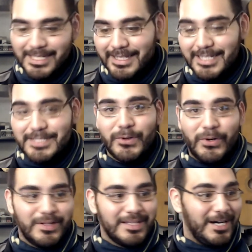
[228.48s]
That's
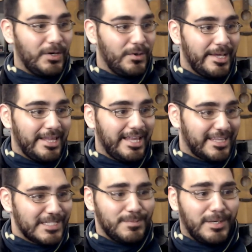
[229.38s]
cool. Oh, I like
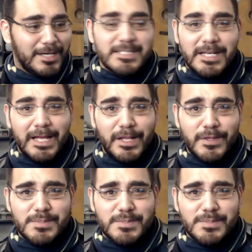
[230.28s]
this box. I like this